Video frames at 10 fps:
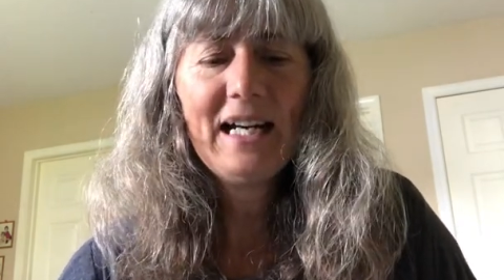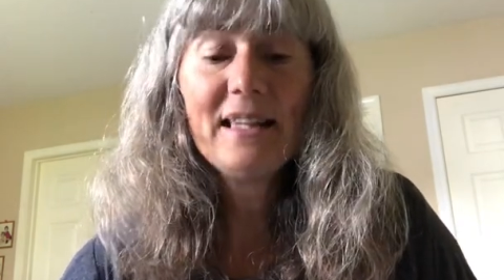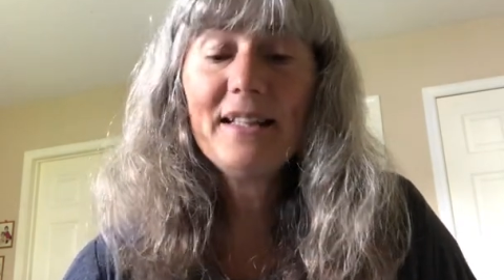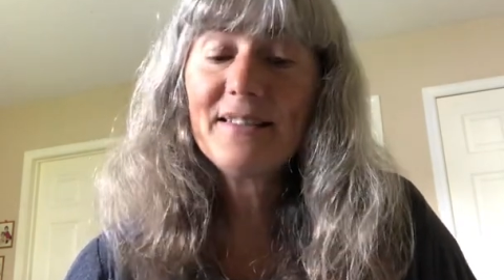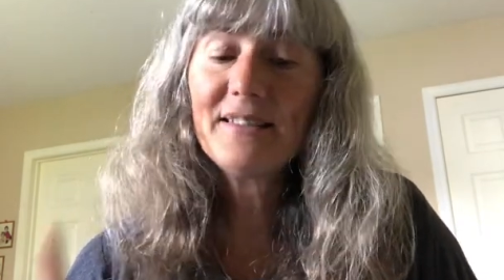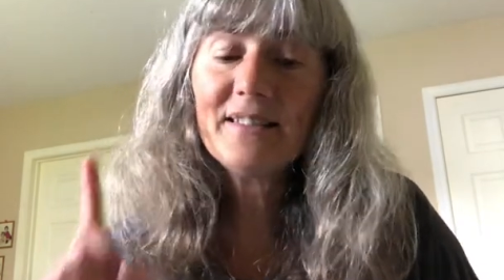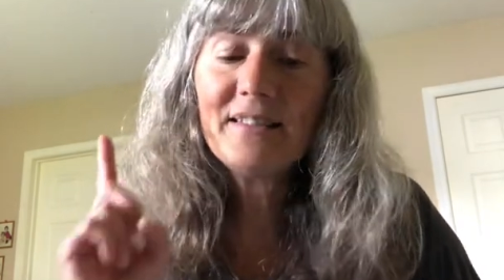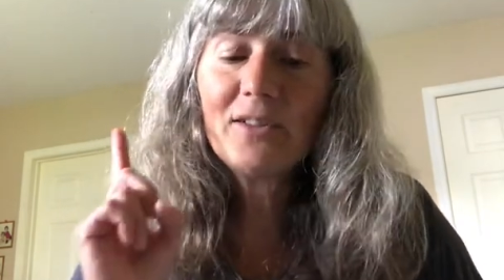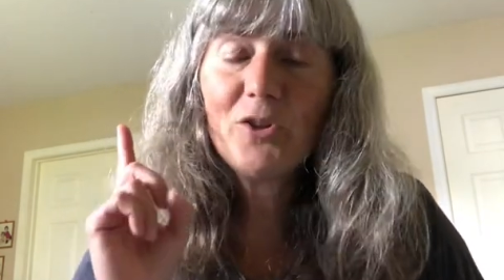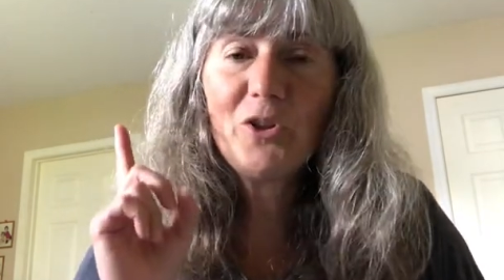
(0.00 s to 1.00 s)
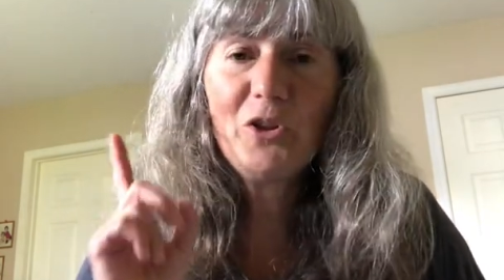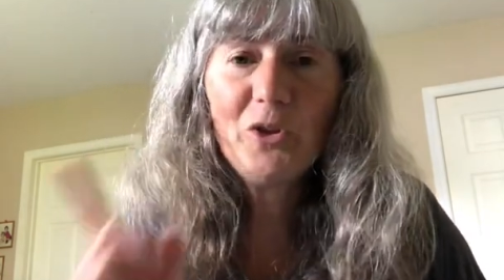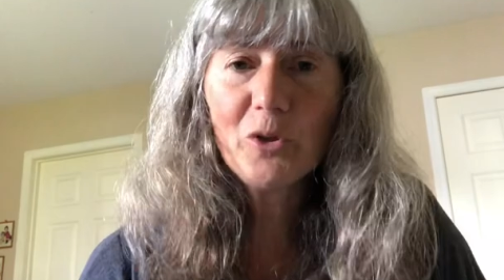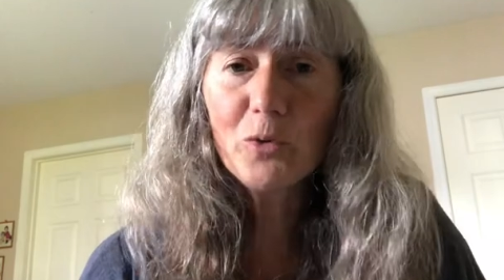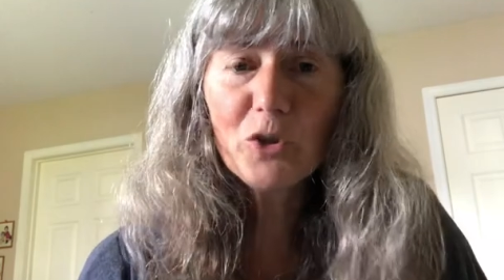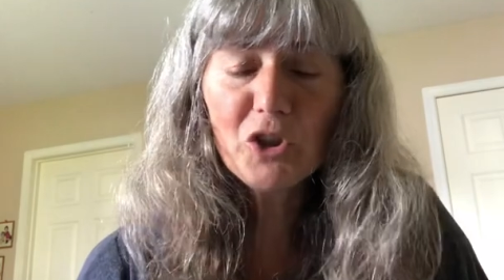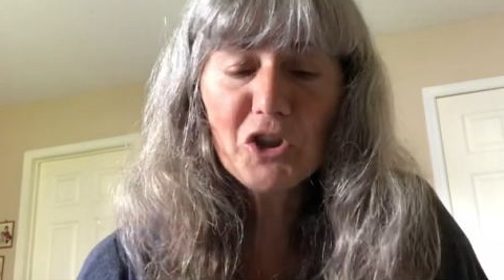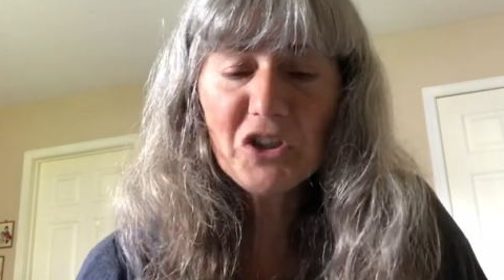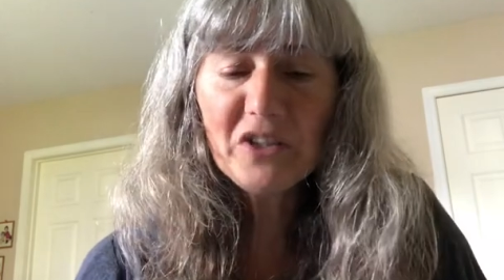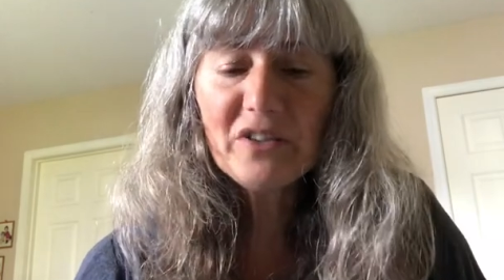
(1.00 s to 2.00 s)
This is no
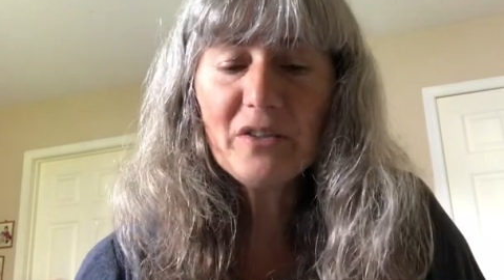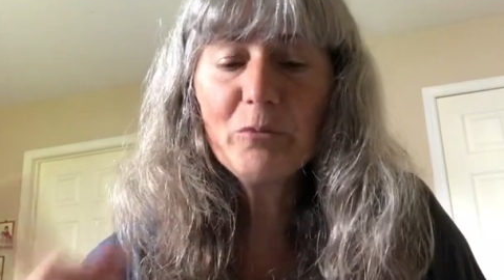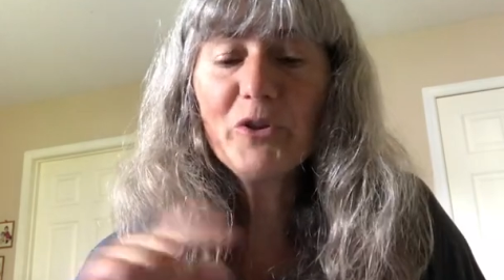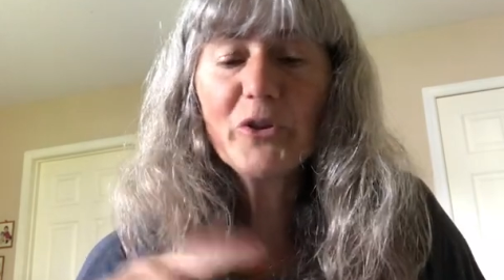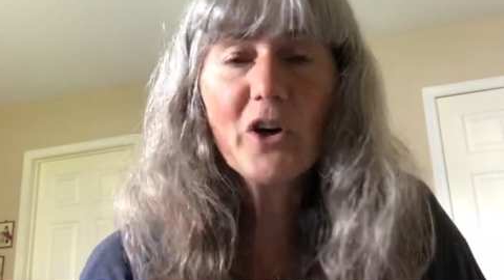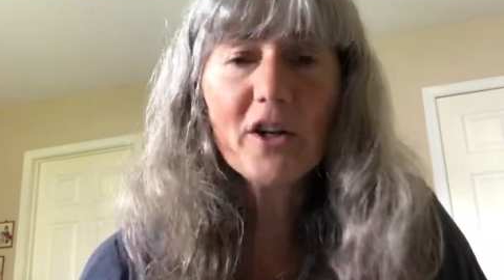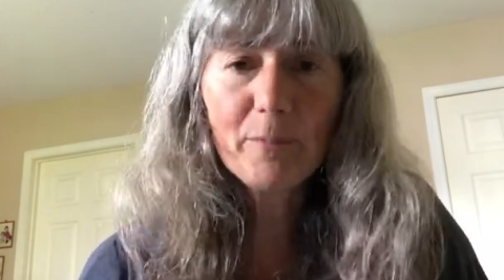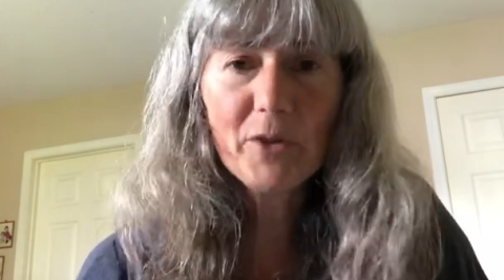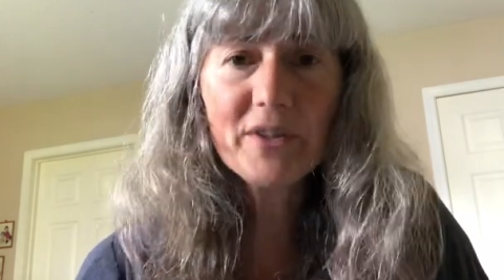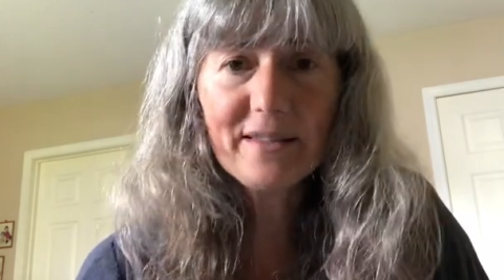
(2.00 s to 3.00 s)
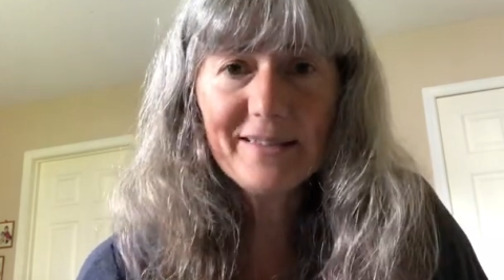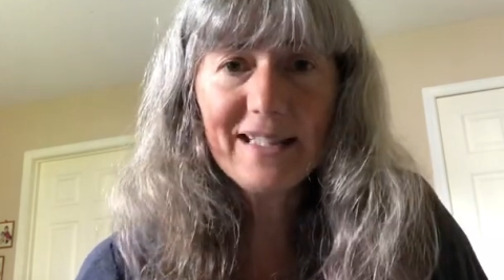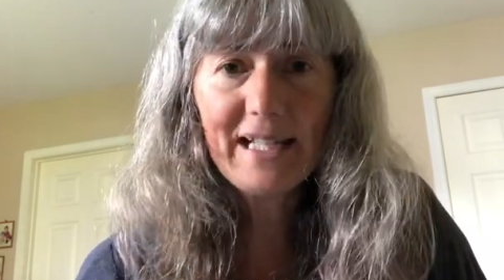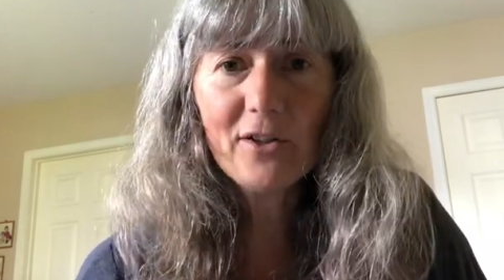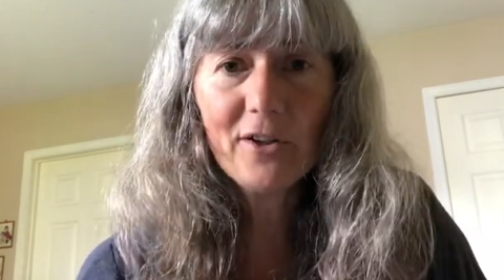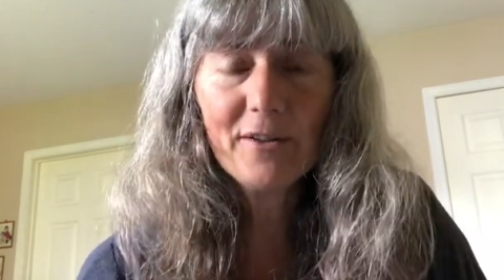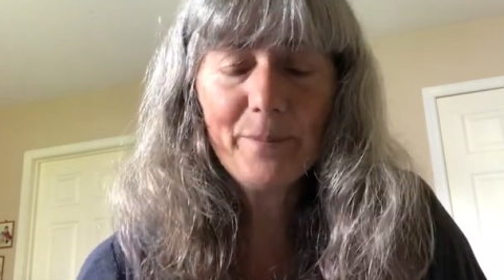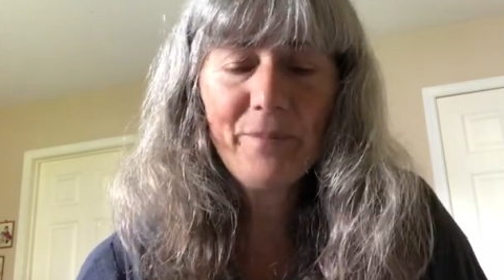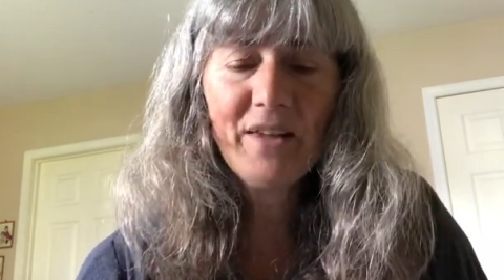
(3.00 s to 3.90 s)
good. We'll talk about this later.